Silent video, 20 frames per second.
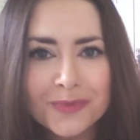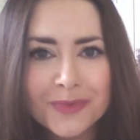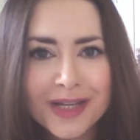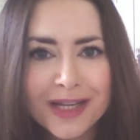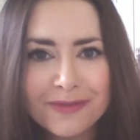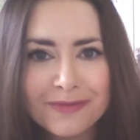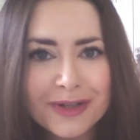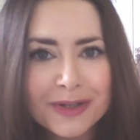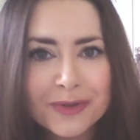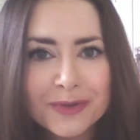
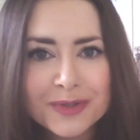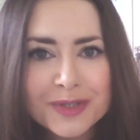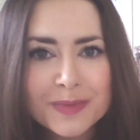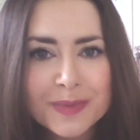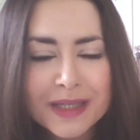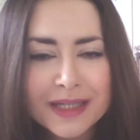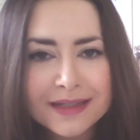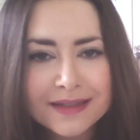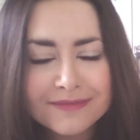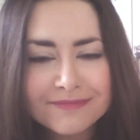in record
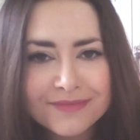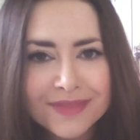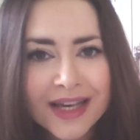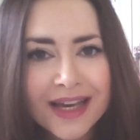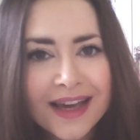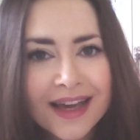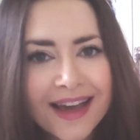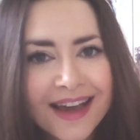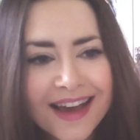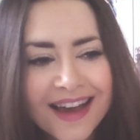speed.
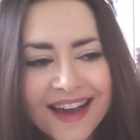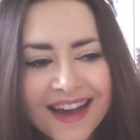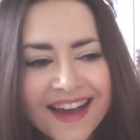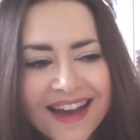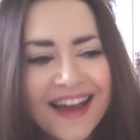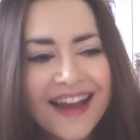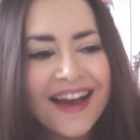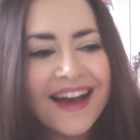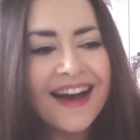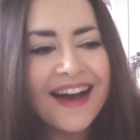
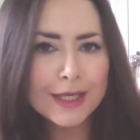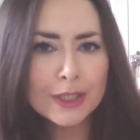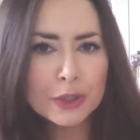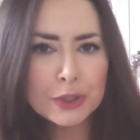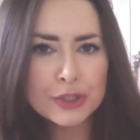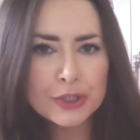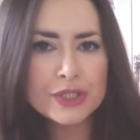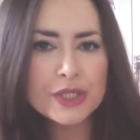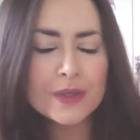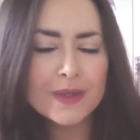I
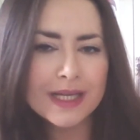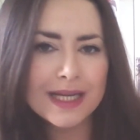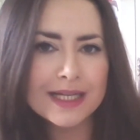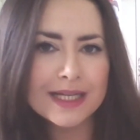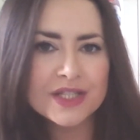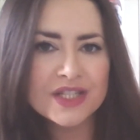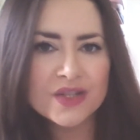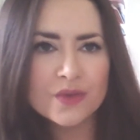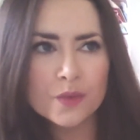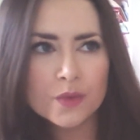also
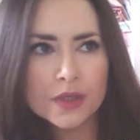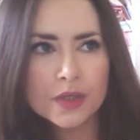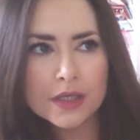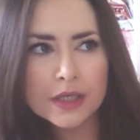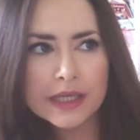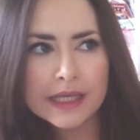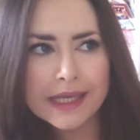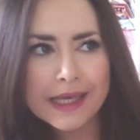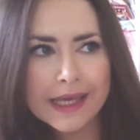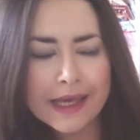like to
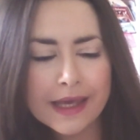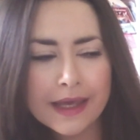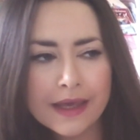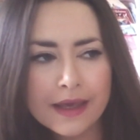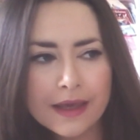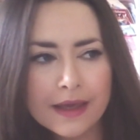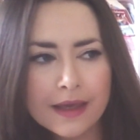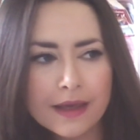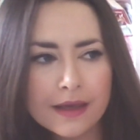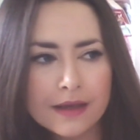work
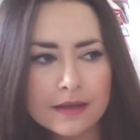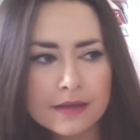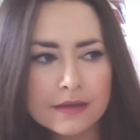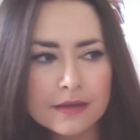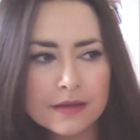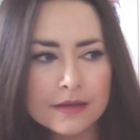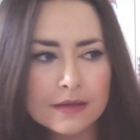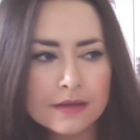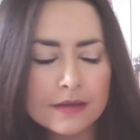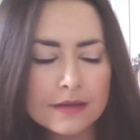in
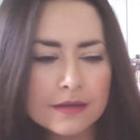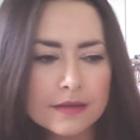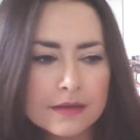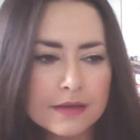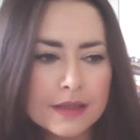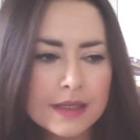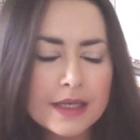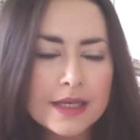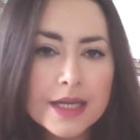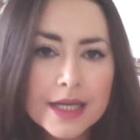
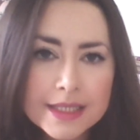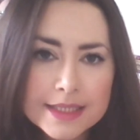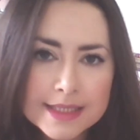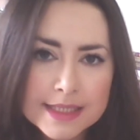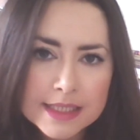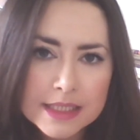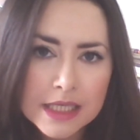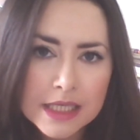90